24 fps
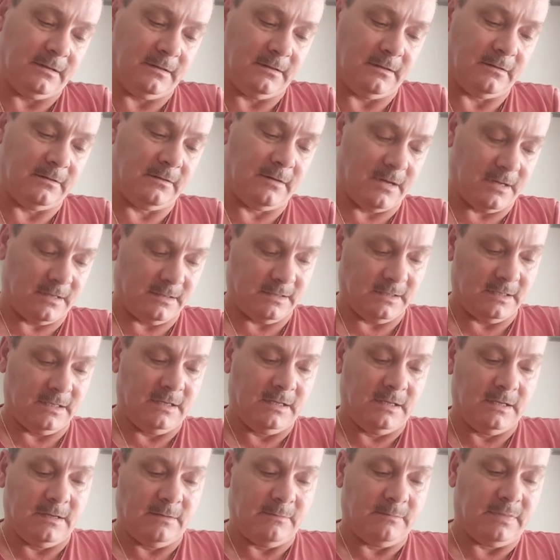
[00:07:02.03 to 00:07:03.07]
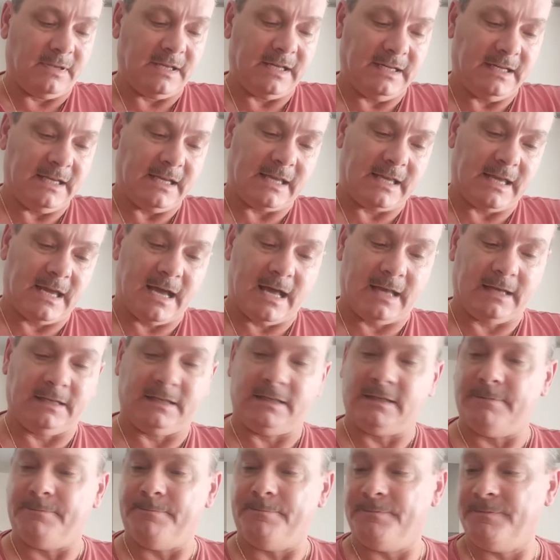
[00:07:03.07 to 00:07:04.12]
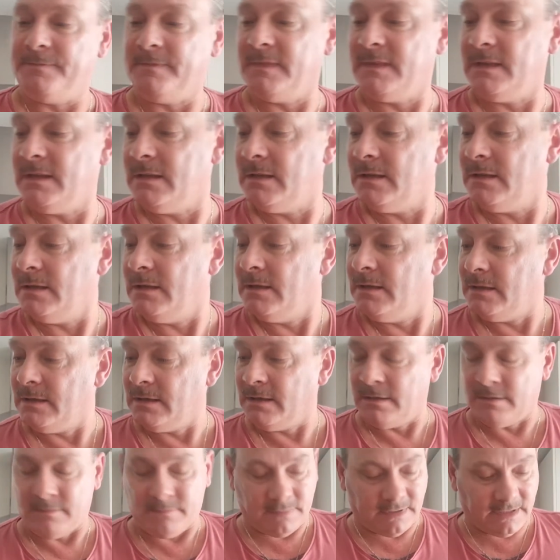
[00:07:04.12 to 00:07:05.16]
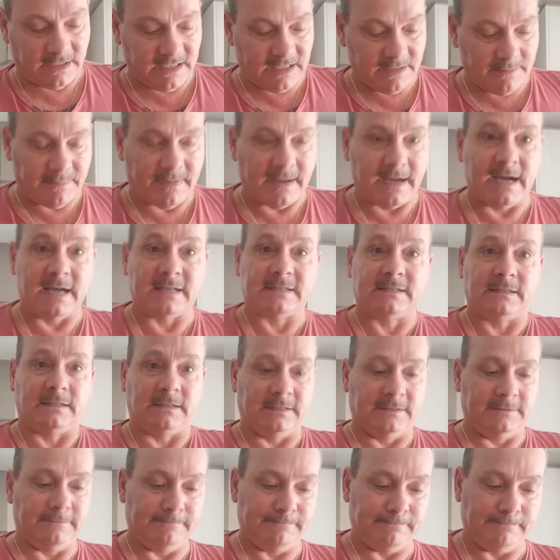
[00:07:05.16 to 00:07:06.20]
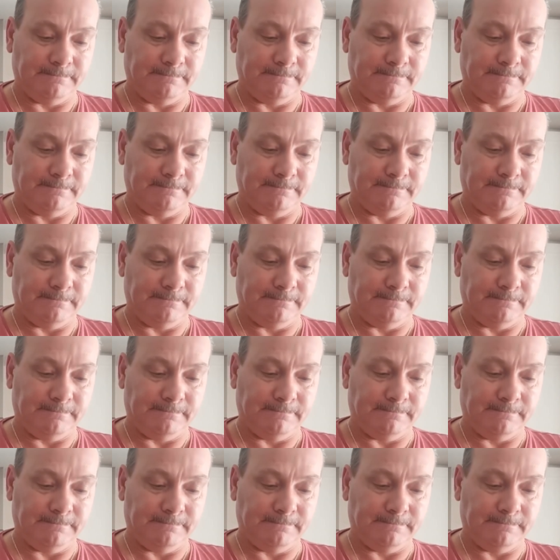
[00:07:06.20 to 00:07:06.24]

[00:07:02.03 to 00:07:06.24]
Alright, plenty of garlic, plenty of parsley.